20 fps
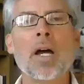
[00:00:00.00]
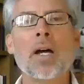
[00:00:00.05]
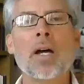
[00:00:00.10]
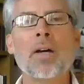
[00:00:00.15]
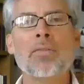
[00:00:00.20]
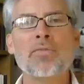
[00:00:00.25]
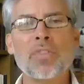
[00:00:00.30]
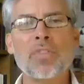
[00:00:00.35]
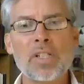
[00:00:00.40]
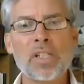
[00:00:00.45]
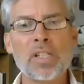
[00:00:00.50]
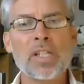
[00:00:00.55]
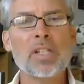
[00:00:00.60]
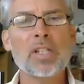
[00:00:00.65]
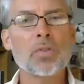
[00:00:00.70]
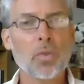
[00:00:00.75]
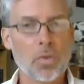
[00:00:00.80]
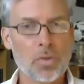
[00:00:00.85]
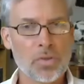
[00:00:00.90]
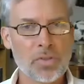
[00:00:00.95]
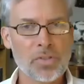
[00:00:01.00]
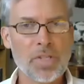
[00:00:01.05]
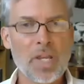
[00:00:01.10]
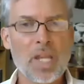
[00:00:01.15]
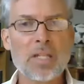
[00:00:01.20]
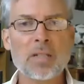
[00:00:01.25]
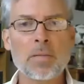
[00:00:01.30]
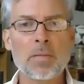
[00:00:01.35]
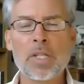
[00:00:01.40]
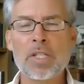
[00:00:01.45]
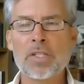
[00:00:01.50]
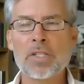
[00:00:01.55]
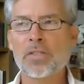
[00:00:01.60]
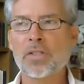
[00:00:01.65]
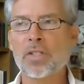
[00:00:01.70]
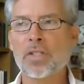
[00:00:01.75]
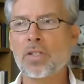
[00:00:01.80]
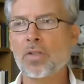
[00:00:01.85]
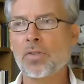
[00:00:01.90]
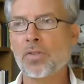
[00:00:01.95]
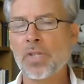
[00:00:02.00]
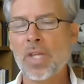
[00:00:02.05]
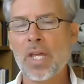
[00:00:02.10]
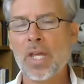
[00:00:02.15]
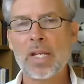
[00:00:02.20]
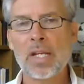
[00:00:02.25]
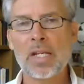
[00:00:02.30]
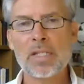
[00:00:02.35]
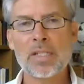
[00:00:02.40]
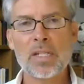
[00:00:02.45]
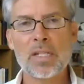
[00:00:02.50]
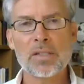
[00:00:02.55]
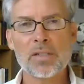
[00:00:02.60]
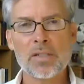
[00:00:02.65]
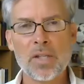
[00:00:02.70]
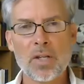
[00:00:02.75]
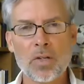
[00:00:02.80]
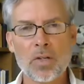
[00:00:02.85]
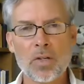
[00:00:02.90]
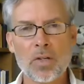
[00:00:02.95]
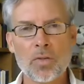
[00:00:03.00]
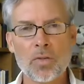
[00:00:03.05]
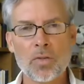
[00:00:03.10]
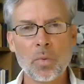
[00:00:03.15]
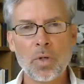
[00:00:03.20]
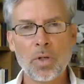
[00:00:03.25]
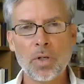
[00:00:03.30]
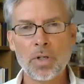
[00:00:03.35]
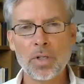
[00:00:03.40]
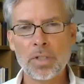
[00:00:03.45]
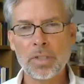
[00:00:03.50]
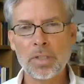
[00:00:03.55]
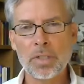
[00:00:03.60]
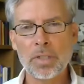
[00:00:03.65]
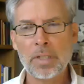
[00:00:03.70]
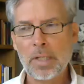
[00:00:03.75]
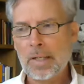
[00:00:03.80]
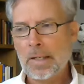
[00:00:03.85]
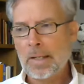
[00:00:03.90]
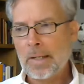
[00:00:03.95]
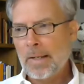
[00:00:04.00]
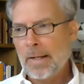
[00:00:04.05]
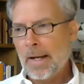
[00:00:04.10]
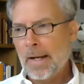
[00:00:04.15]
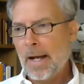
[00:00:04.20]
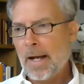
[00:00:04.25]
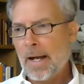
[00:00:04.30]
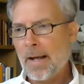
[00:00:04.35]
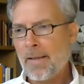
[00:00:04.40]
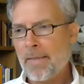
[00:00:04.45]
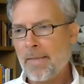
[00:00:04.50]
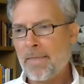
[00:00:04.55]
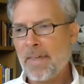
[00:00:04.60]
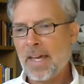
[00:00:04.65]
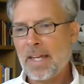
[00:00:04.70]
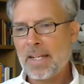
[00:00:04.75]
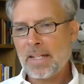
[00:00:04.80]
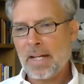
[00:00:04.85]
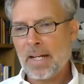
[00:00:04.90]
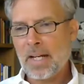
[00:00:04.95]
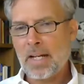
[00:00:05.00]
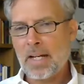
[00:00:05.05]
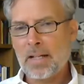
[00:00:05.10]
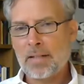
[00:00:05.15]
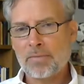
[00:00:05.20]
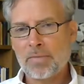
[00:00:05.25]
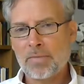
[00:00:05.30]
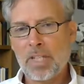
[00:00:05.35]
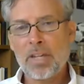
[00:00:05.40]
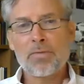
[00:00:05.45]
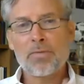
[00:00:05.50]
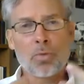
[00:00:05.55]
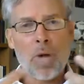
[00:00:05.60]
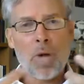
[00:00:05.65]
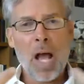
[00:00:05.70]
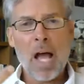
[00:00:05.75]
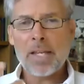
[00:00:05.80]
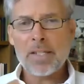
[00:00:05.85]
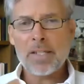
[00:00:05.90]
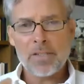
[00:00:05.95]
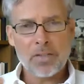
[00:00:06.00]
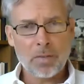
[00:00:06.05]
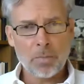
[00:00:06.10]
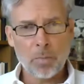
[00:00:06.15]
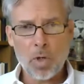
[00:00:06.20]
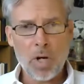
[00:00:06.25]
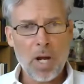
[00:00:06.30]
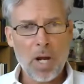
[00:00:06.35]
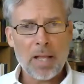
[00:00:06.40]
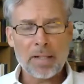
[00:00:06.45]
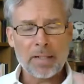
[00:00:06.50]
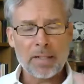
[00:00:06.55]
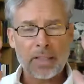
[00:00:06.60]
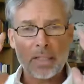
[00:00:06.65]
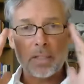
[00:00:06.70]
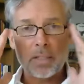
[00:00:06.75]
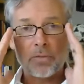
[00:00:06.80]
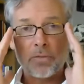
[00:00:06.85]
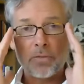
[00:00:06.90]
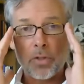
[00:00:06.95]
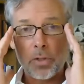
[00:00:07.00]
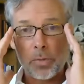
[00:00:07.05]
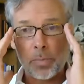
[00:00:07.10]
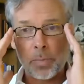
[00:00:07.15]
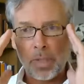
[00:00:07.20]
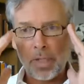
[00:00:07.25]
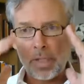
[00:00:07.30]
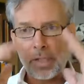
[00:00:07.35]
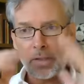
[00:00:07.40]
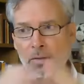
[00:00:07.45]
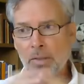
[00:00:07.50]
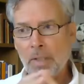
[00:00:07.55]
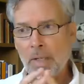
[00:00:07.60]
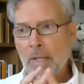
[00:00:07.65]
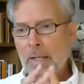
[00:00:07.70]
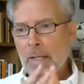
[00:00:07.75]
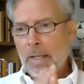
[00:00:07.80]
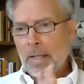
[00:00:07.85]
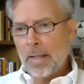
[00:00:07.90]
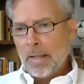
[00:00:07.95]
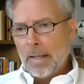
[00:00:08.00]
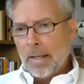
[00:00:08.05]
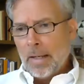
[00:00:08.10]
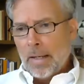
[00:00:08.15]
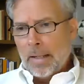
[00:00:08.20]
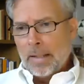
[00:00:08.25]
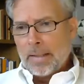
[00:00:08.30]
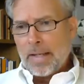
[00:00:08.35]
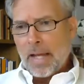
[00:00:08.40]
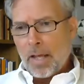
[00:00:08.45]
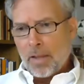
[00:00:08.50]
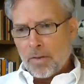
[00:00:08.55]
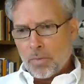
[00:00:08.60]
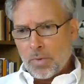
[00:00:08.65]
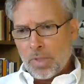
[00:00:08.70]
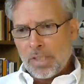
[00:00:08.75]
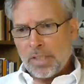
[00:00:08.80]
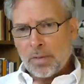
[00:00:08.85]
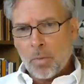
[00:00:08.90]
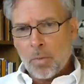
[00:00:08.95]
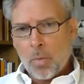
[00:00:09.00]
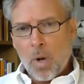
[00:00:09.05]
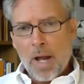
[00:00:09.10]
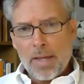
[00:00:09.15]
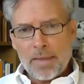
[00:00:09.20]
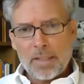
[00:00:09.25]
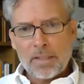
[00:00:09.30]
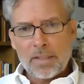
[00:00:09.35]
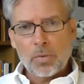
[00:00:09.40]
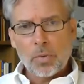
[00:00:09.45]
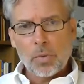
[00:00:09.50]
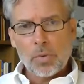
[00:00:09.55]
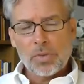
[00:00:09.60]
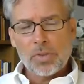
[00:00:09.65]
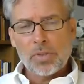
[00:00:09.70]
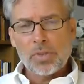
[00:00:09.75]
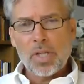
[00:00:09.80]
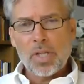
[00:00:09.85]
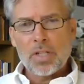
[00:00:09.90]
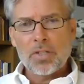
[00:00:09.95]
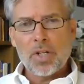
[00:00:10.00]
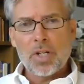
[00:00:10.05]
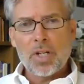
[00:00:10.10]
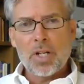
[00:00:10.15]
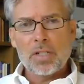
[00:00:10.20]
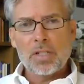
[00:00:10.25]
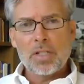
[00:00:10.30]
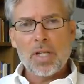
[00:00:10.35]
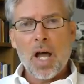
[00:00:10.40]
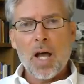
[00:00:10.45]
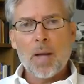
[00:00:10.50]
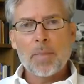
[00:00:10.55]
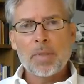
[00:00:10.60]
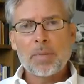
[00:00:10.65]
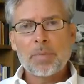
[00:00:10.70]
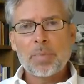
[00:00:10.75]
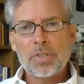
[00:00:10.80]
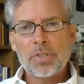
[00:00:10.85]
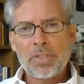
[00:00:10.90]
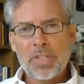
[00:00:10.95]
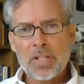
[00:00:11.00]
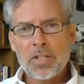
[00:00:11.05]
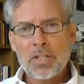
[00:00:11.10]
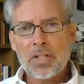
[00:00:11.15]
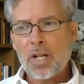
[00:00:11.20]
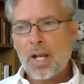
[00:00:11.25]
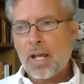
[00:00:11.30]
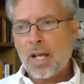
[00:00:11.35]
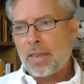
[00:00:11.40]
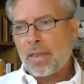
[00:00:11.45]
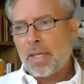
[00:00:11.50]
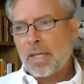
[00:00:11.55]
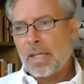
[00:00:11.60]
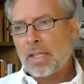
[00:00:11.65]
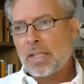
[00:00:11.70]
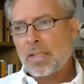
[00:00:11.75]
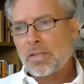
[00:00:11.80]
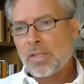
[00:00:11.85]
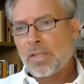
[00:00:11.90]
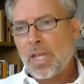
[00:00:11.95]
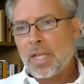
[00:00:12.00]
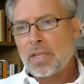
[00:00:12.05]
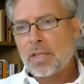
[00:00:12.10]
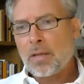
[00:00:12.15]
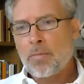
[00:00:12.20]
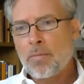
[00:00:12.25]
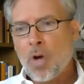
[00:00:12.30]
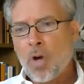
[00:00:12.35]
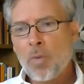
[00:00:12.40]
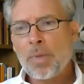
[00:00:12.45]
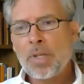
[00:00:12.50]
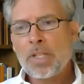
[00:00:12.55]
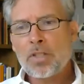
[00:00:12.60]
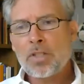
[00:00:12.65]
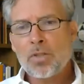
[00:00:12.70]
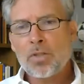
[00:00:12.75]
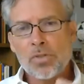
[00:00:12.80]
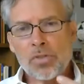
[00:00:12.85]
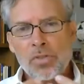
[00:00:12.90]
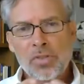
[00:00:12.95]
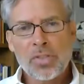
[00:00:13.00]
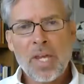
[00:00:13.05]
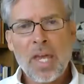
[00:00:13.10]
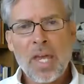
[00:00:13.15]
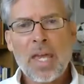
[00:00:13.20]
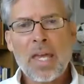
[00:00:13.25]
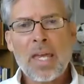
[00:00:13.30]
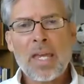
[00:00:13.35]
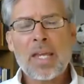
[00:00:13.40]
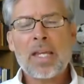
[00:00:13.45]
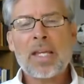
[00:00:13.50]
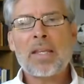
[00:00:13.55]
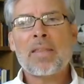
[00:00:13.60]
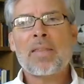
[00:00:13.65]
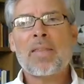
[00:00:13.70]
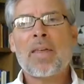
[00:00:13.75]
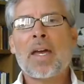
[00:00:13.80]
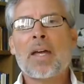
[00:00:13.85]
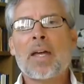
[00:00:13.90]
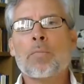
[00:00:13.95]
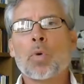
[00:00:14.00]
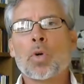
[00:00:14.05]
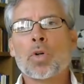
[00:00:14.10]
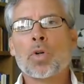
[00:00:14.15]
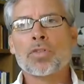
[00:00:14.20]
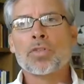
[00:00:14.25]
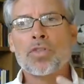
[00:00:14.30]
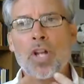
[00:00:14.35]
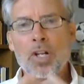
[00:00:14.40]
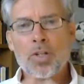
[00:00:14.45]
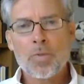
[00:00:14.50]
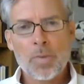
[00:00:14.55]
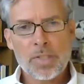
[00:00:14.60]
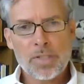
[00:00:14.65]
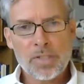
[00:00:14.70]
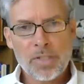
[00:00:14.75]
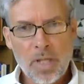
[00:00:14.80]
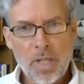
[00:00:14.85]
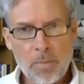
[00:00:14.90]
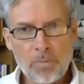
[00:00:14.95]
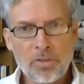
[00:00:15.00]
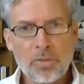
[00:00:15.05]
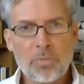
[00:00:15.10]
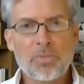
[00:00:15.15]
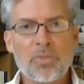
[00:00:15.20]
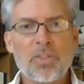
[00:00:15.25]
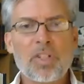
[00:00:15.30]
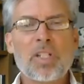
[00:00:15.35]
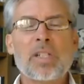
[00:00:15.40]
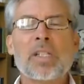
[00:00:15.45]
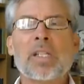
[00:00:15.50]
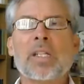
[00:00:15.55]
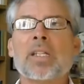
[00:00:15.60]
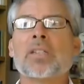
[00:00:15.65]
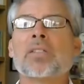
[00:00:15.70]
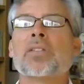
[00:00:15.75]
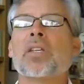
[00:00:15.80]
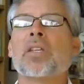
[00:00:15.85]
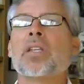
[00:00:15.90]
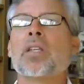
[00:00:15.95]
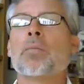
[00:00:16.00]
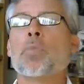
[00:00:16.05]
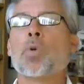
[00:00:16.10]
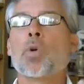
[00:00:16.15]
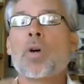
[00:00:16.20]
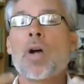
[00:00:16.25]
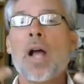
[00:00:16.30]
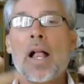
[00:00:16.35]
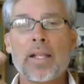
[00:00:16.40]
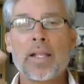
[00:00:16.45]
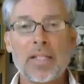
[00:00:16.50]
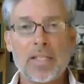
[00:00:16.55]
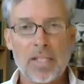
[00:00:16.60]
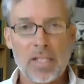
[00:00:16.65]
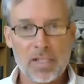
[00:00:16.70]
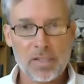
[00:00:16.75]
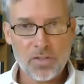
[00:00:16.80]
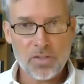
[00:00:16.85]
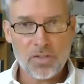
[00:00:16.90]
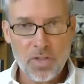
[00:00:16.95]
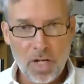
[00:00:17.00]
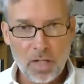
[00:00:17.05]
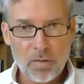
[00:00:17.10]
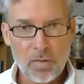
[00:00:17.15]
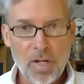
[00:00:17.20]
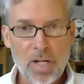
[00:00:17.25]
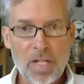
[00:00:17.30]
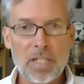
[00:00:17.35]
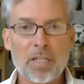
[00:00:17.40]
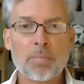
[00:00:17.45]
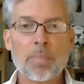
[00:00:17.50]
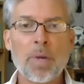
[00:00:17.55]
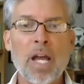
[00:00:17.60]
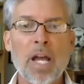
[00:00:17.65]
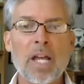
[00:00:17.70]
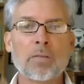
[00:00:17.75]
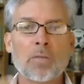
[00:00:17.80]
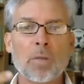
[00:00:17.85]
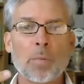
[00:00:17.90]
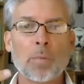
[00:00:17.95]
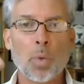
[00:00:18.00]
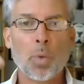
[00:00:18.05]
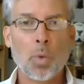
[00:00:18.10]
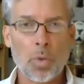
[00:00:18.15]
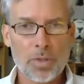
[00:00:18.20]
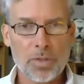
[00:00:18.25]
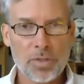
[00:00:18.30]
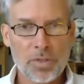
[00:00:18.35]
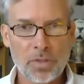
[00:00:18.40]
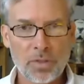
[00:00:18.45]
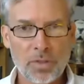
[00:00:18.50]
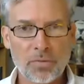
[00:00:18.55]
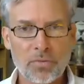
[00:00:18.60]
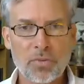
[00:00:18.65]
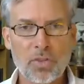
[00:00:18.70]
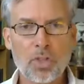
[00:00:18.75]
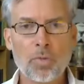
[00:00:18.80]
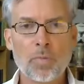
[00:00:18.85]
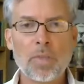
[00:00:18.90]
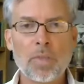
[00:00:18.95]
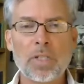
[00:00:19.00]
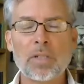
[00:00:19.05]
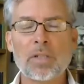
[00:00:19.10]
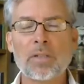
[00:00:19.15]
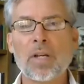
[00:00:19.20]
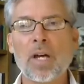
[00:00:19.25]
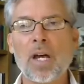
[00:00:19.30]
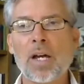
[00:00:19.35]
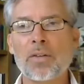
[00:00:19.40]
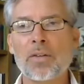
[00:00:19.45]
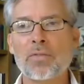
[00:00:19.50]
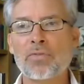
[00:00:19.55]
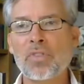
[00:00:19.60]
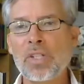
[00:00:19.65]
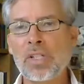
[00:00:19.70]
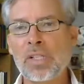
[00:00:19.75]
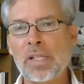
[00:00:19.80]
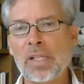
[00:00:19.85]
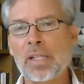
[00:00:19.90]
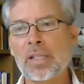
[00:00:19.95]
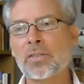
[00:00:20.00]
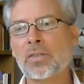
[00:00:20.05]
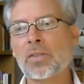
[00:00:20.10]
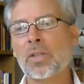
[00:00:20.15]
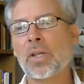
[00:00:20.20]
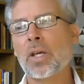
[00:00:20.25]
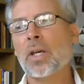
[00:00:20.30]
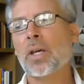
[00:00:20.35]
uh, feelings or sentiments, to use that 18th century word, uh, that uh, give rise to morality in the first place. Now, the reason why this was such an uncommon position, I think, is that the moment you say that moral judgments come from feelings and that morality is generated by reports of human uh, feelings,